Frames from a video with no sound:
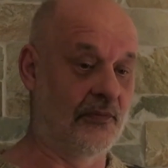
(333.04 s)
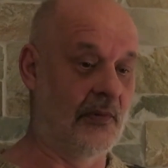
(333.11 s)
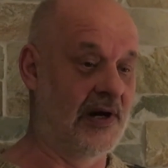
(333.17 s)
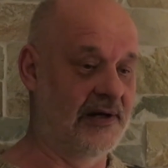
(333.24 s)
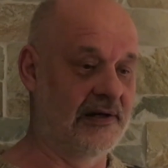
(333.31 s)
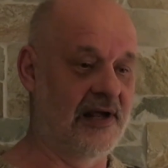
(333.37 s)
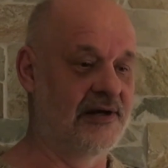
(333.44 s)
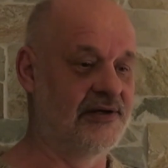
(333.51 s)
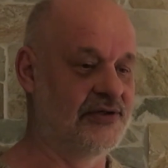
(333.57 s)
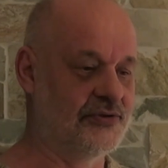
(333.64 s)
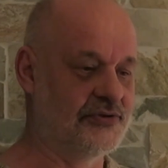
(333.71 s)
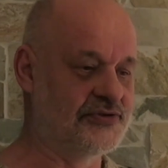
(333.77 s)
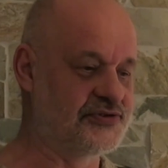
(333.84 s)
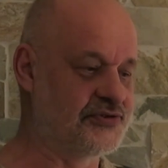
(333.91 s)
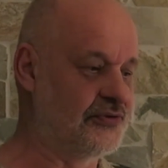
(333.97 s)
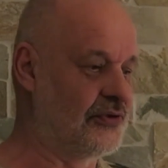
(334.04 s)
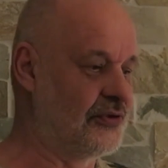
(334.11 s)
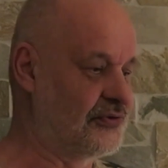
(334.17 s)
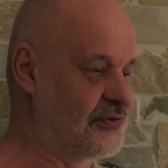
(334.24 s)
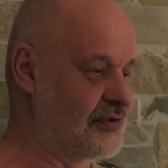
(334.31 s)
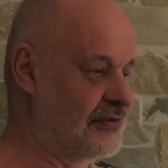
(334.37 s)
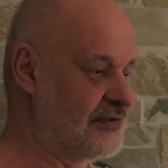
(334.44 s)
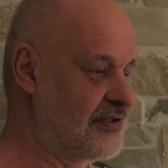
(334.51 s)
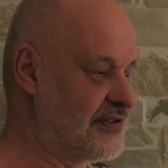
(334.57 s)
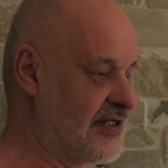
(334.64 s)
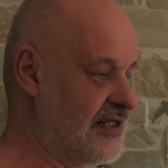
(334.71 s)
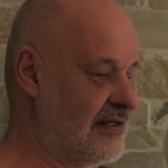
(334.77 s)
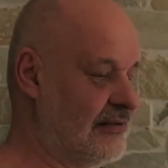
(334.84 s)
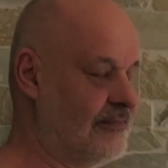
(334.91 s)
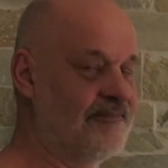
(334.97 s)
one can use to control the
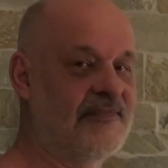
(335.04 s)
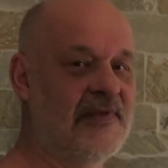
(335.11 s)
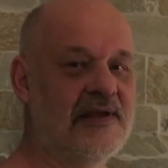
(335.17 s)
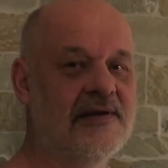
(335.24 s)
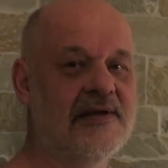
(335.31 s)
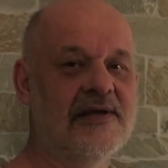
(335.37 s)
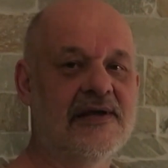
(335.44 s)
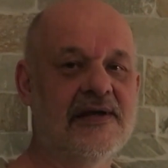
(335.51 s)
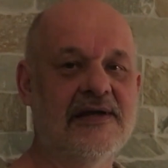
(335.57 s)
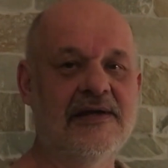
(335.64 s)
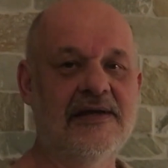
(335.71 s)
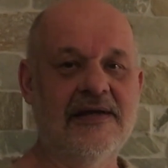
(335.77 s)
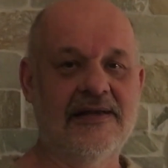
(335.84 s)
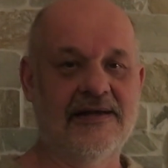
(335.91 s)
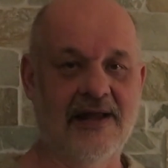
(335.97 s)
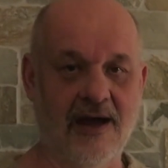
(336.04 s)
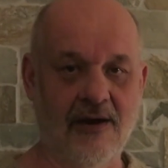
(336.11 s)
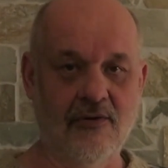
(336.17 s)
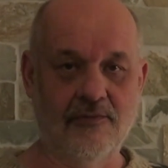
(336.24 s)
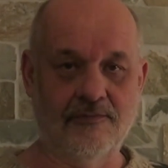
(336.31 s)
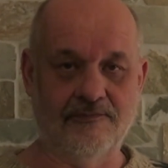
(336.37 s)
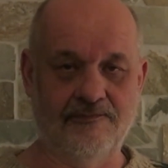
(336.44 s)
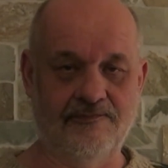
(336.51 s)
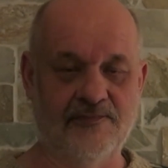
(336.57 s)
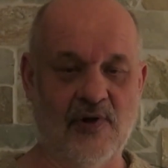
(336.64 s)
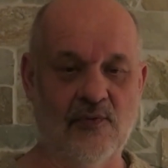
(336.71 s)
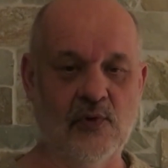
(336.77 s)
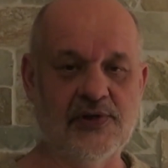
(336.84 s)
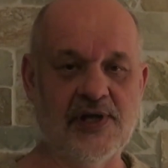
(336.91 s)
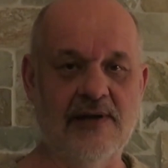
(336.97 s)
thing. Now
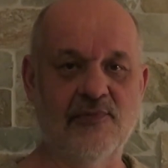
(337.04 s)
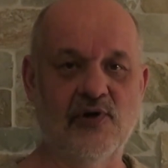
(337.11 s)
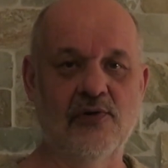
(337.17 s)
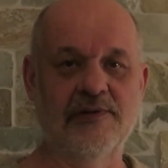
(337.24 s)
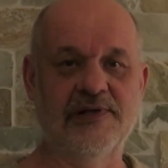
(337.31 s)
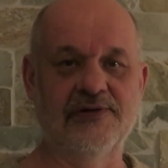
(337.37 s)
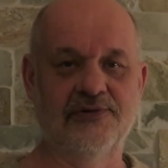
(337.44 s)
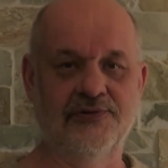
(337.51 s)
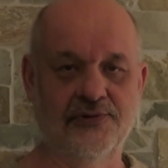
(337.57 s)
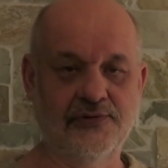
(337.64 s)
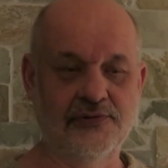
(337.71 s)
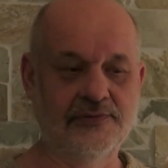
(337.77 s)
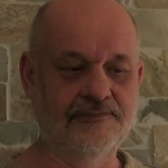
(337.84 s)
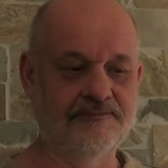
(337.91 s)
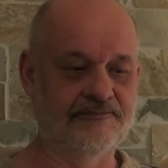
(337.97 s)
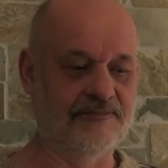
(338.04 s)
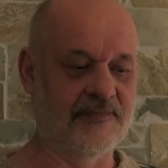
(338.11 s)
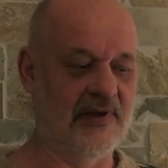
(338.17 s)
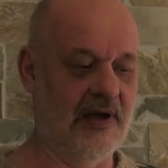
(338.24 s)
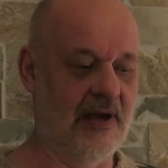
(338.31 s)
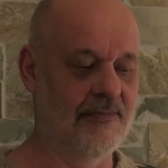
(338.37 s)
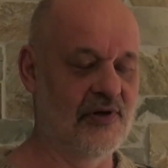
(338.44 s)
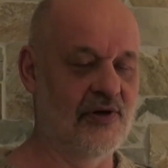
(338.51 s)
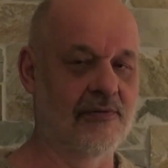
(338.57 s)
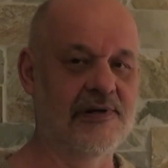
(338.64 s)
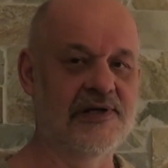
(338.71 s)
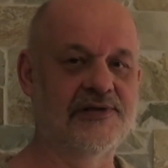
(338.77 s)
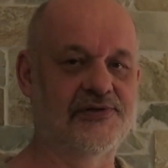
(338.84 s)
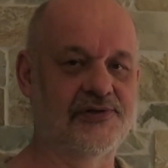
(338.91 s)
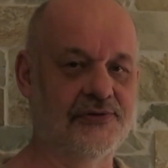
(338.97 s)
what I'm going to do, I'm
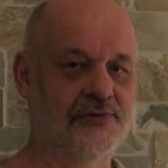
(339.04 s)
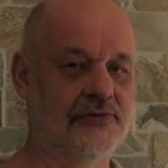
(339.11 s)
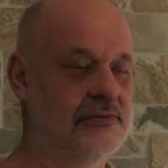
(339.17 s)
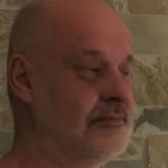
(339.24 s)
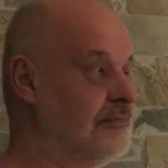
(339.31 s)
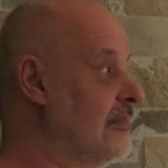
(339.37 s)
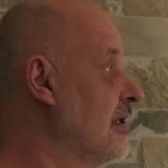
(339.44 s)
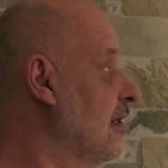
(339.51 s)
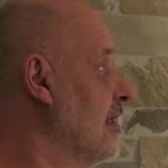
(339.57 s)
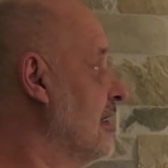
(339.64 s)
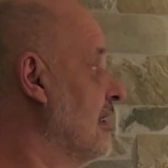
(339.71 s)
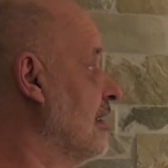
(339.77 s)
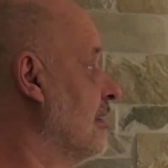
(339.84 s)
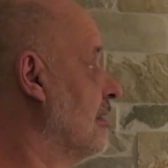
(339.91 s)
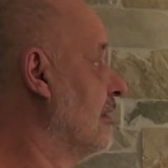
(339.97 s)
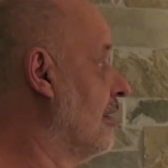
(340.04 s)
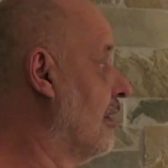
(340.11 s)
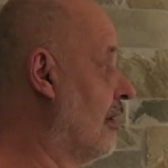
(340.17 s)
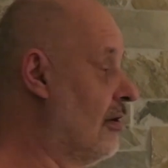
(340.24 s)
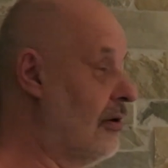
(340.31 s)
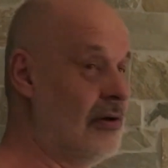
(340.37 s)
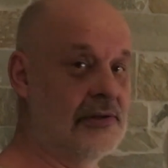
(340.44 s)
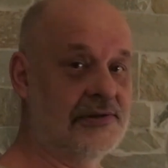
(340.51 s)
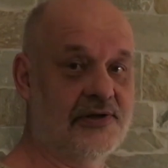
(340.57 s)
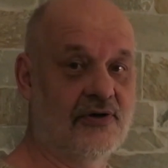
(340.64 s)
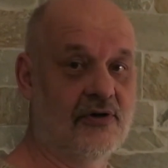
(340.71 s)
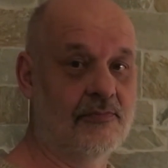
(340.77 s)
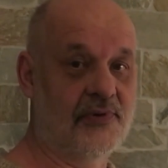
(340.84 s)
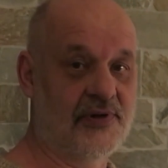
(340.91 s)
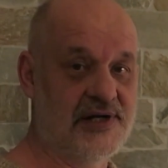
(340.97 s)
going through all the
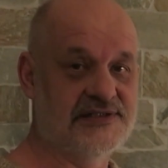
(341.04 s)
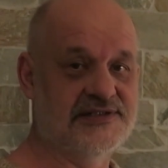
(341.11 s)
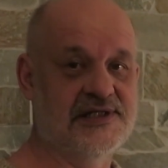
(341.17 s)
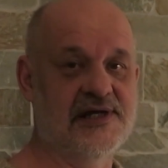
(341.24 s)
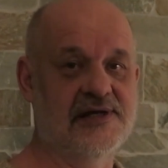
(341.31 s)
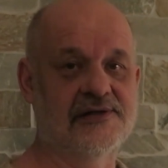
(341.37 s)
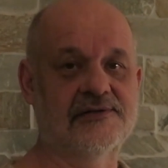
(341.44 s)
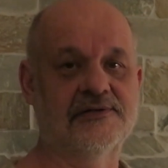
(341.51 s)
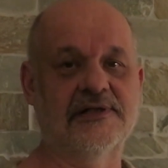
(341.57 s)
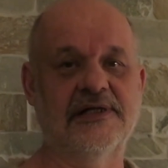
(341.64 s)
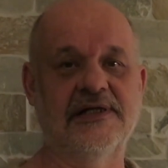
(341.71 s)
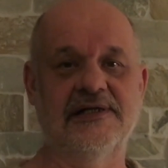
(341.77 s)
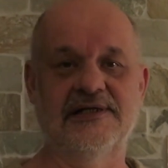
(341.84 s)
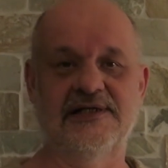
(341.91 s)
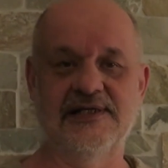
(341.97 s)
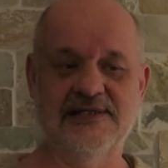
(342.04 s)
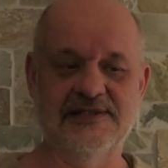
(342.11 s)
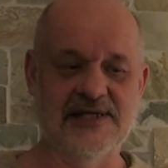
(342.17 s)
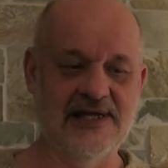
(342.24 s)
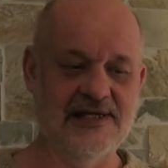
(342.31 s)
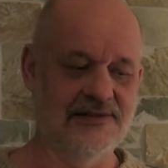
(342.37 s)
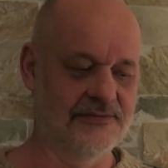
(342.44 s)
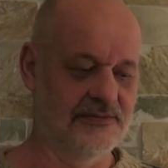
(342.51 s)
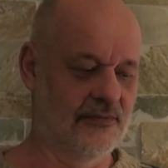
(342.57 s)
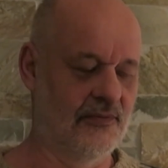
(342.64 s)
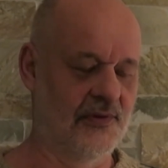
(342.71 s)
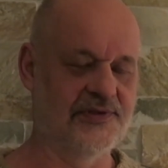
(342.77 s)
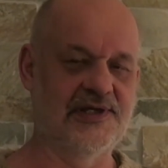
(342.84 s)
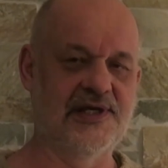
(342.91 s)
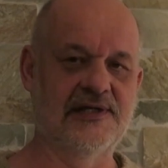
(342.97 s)
components here in detail,
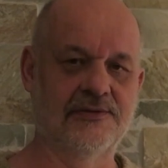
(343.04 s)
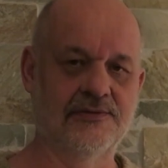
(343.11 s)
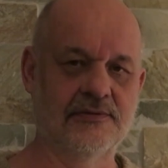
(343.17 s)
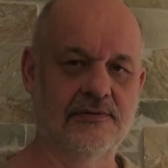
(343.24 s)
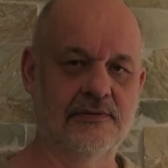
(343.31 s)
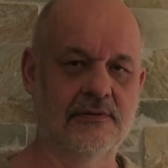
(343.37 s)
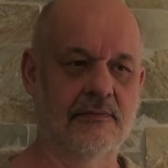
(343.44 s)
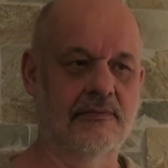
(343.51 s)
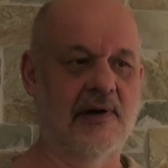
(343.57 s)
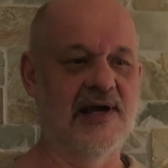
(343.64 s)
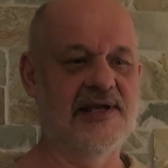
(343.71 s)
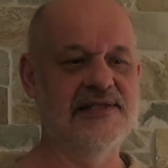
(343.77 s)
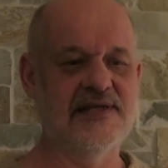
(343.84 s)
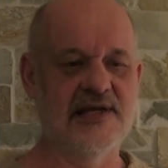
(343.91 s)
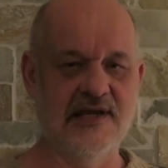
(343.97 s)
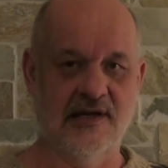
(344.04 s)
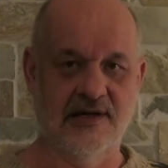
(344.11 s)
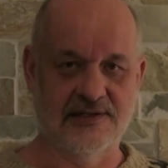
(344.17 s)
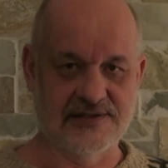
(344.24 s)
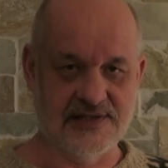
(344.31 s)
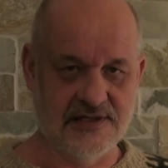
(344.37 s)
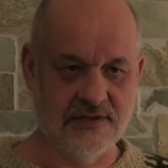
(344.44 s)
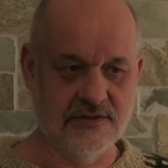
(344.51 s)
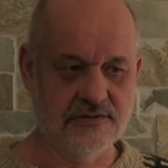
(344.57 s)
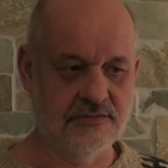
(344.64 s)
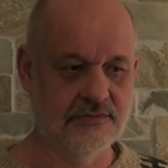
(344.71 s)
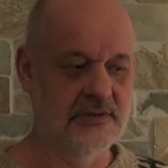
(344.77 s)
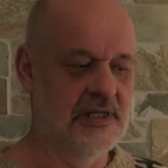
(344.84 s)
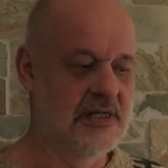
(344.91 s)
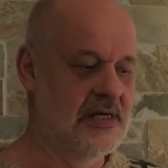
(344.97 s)
what they do, why they are there,
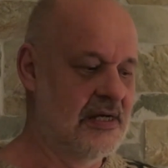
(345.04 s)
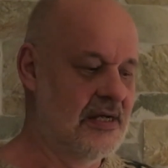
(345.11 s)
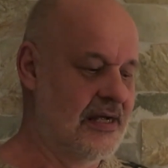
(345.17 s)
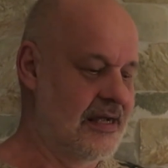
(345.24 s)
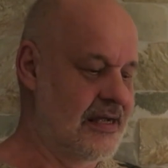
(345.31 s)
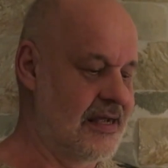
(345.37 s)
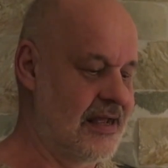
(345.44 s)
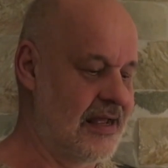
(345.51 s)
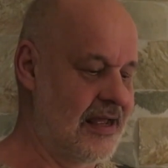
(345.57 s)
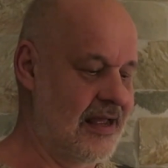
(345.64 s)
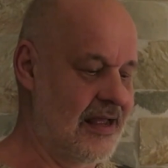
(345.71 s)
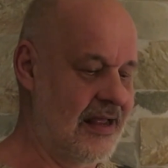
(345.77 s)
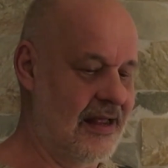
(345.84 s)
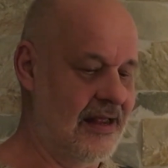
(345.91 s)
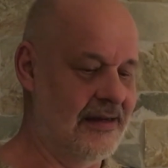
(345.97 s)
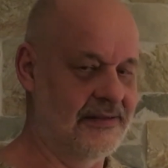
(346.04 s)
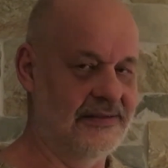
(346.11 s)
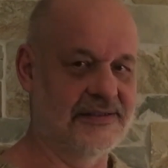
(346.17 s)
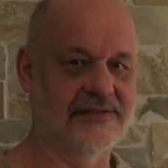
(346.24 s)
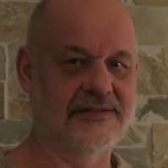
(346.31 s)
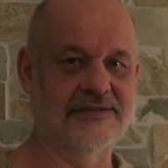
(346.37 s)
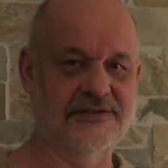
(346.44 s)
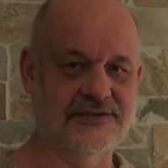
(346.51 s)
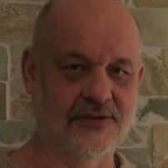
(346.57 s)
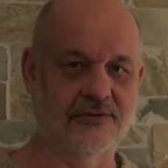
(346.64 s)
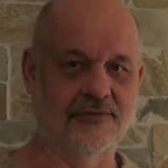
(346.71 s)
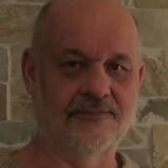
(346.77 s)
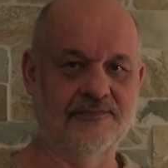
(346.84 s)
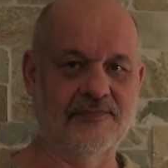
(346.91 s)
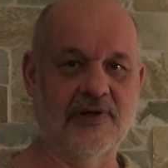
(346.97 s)
and
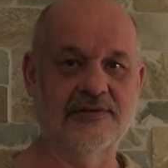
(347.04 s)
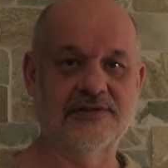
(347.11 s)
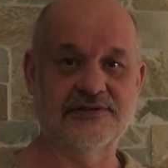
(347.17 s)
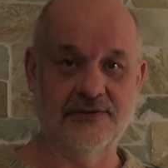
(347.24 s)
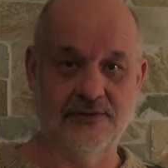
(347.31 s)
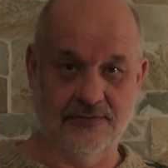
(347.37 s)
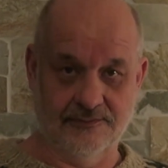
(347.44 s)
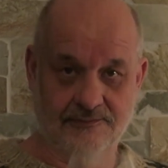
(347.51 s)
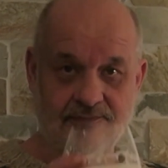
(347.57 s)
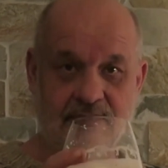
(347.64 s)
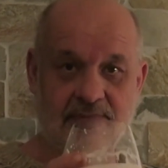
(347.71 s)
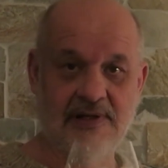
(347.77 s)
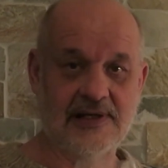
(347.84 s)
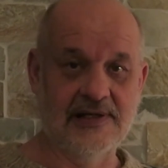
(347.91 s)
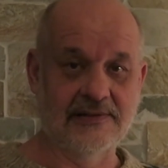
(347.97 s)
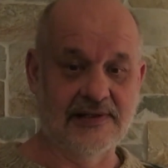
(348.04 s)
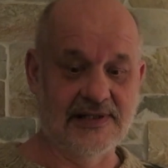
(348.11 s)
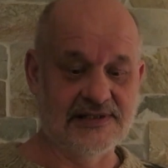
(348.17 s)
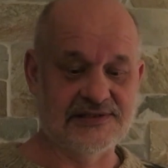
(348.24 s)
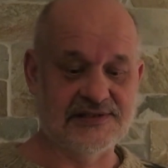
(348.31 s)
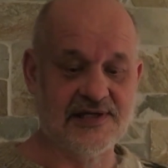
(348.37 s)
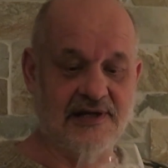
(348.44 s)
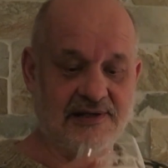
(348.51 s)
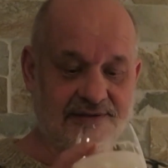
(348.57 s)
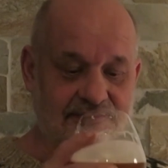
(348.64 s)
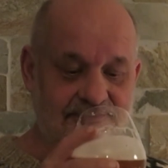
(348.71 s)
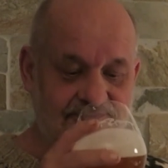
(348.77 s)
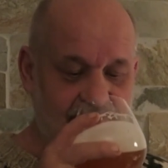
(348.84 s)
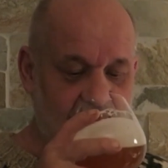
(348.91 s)
so let's start.